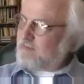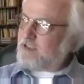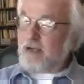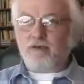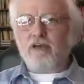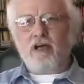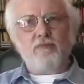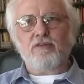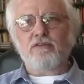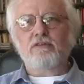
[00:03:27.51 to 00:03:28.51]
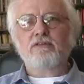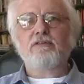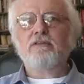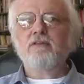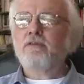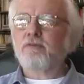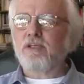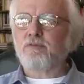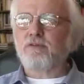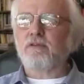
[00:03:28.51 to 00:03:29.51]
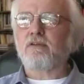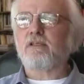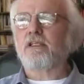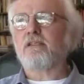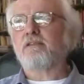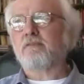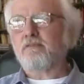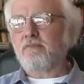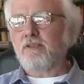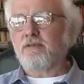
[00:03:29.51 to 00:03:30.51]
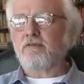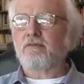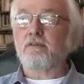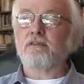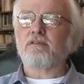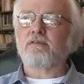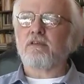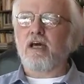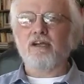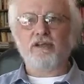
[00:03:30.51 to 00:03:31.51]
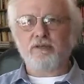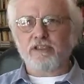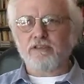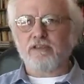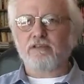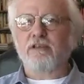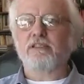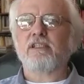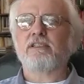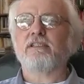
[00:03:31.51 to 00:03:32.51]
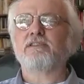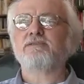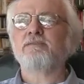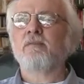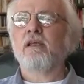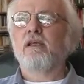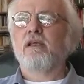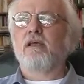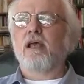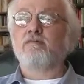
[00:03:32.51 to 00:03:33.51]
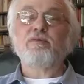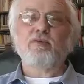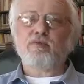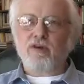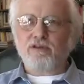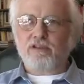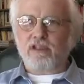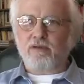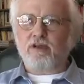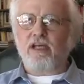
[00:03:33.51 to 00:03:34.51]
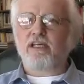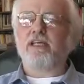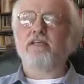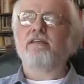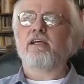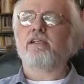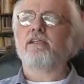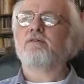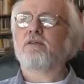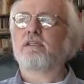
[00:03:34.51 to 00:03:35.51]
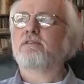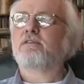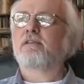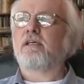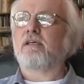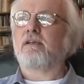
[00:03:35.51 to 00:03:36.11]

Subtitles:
Chamber of Commerce people, county commissioners, things like this. And we proposed to them an idea. And the idea was,